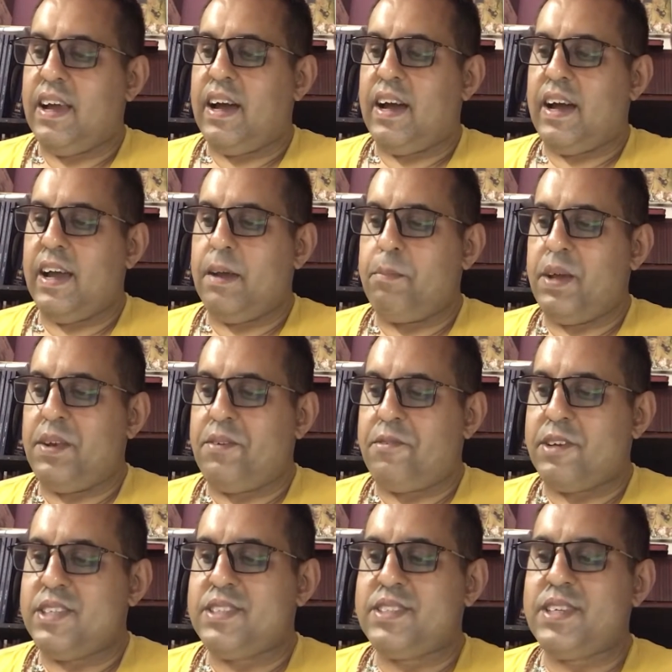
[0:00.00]
I am
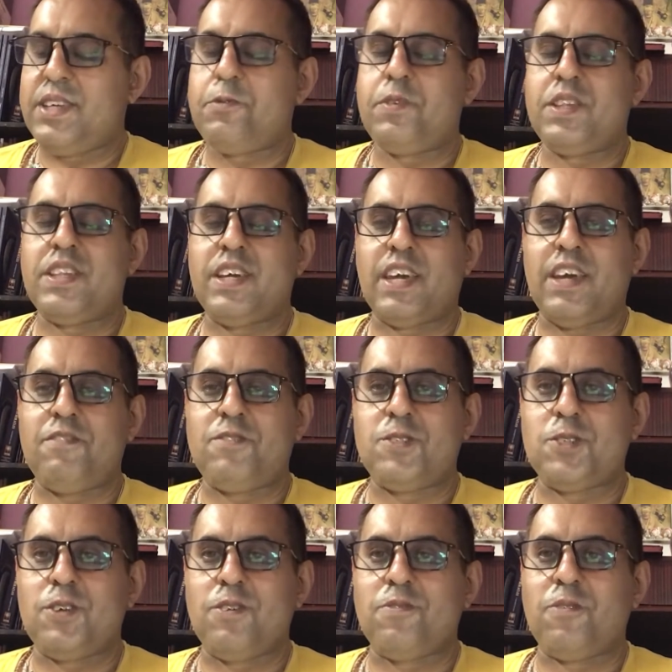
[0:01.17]
entrusted with the gifts
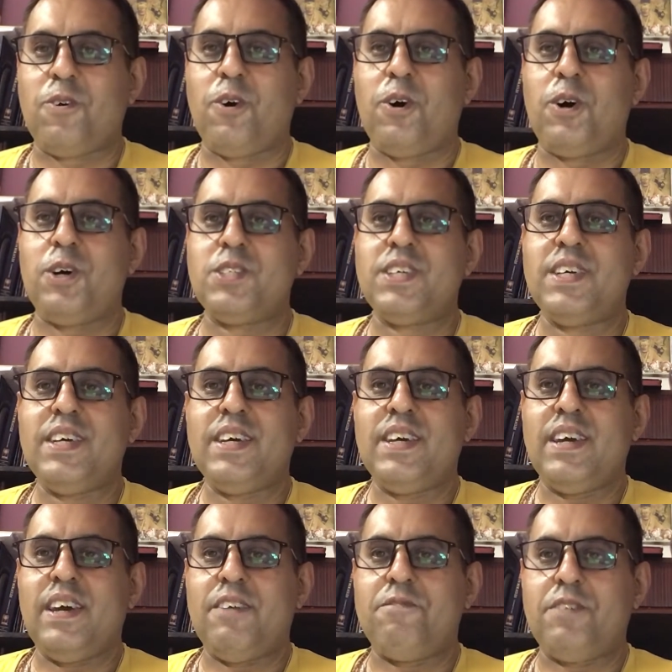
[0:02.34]
of God,
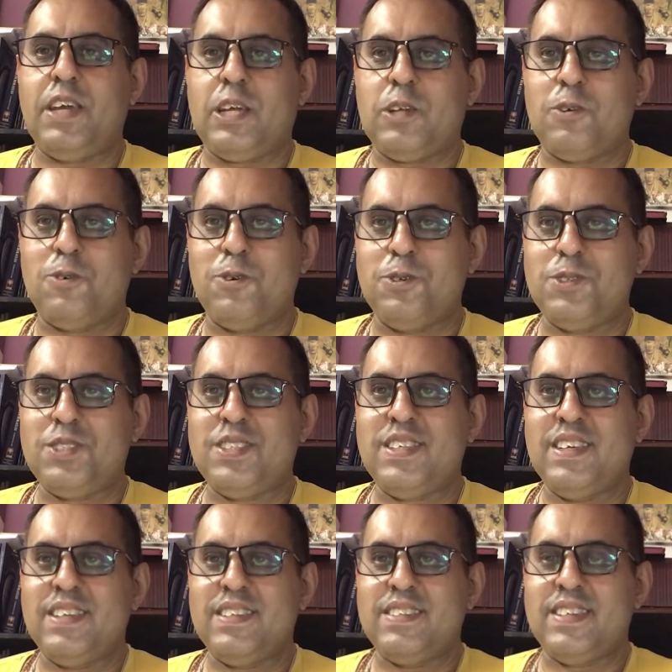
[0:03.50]
we close
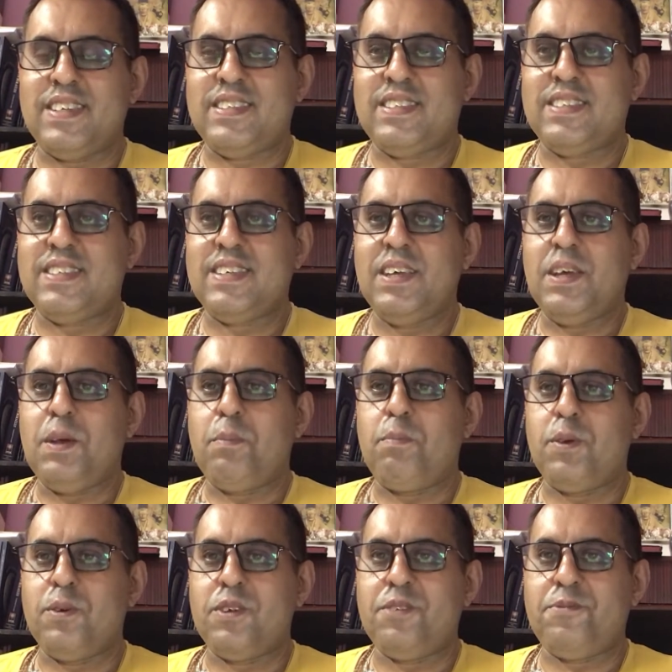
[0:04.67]
this
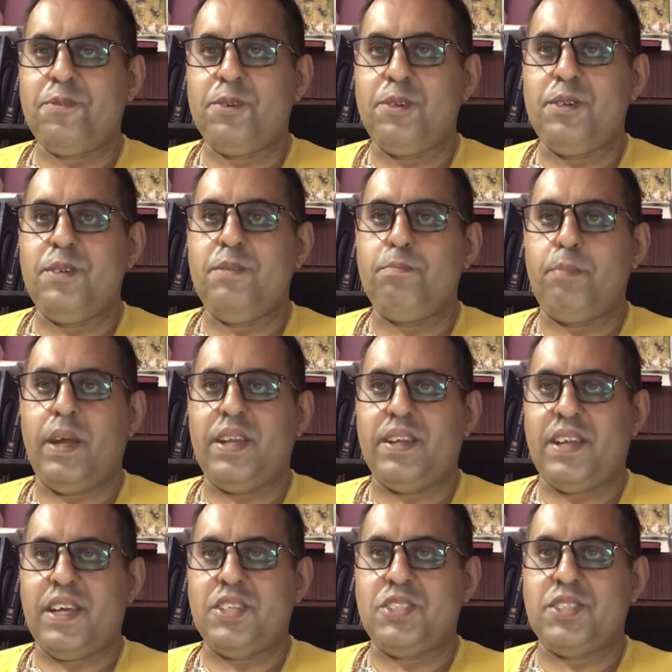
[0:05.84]
beautiful
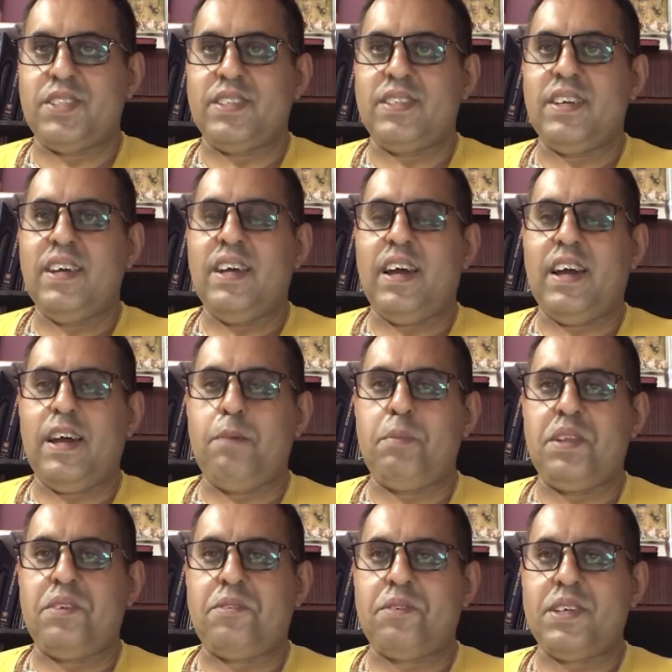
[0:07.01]
meditation. I am
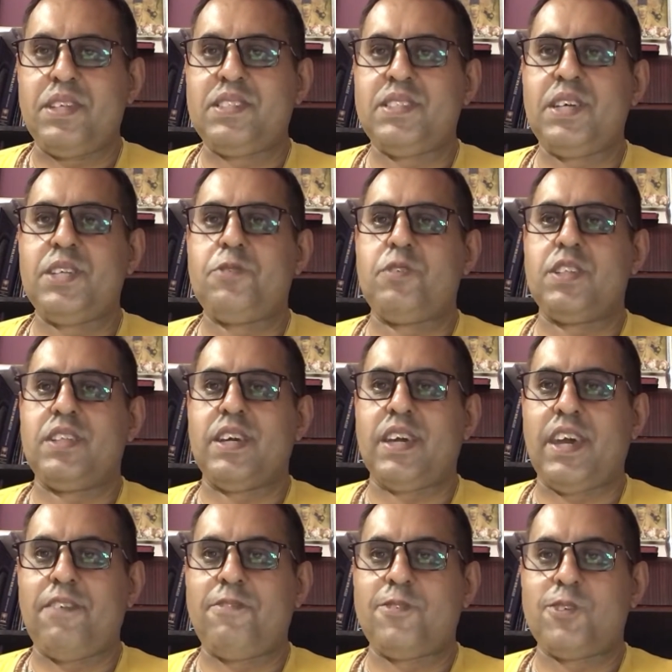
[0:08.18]
entrusted with the
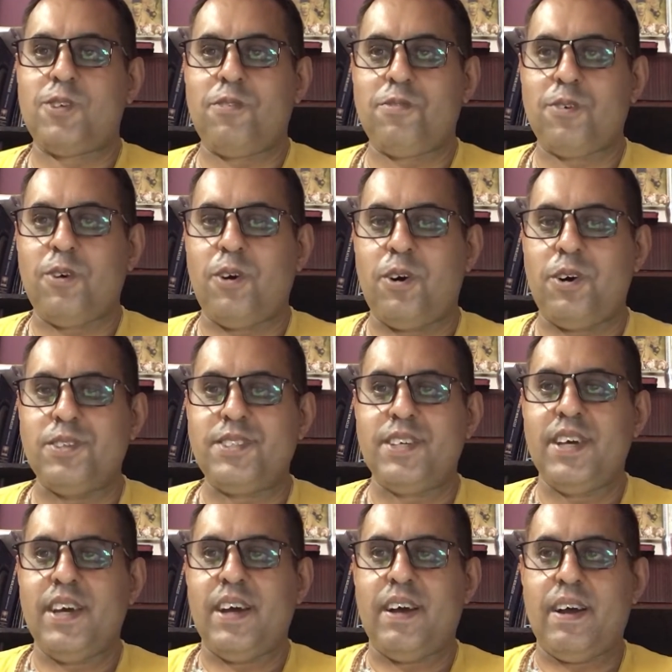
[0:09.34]
gifts of God.
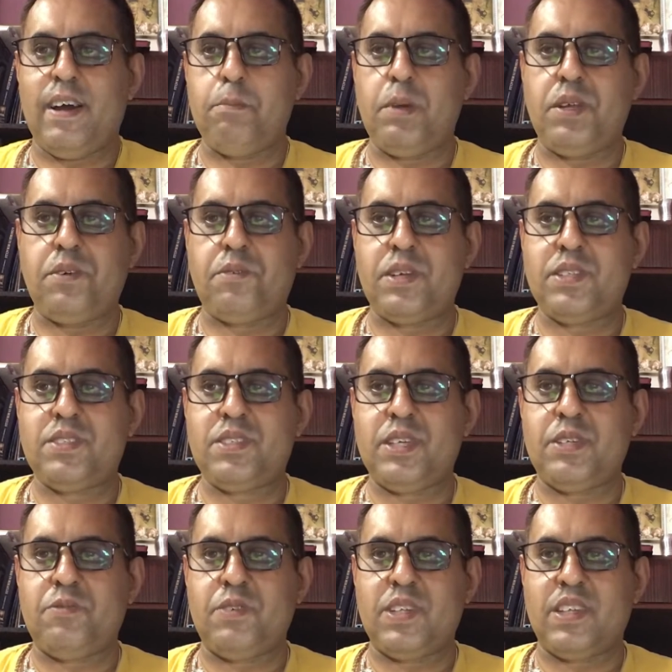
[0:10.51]
I am
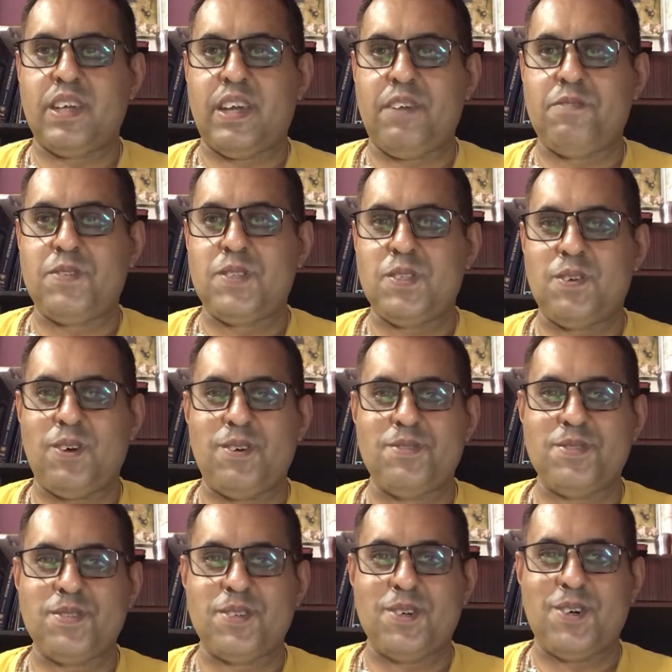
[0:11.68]
entrusted with the gifts of
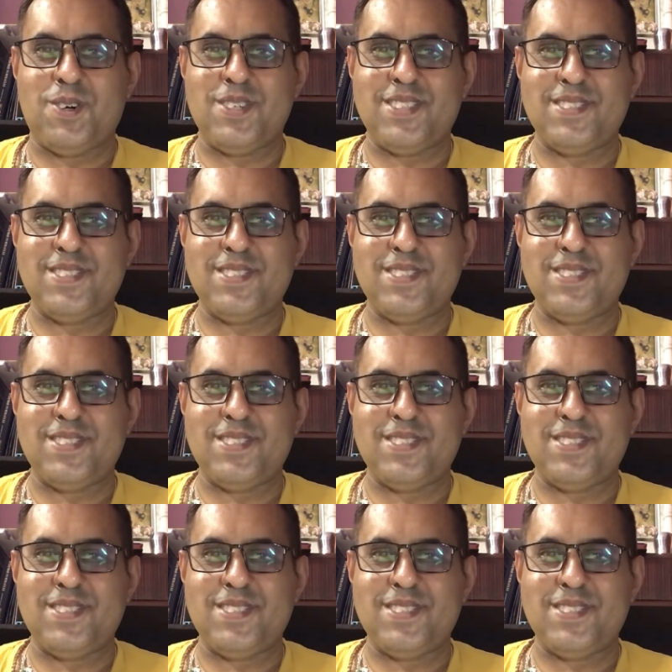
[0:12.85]
God.